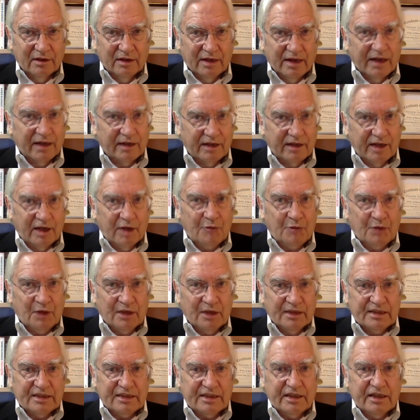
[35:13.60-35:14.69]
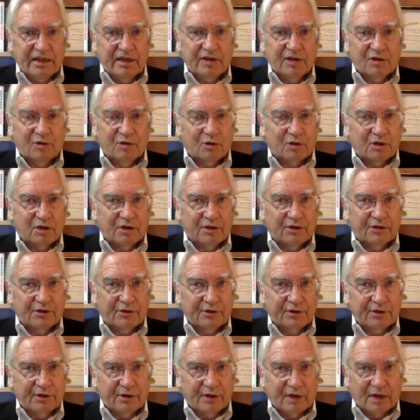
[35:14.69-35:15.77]
and keep on seeing the world
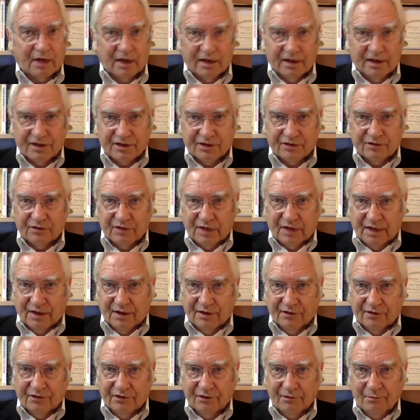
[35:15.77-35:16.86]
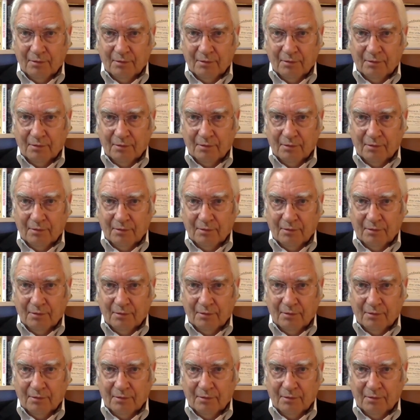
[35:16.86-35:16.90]
through your eyes of love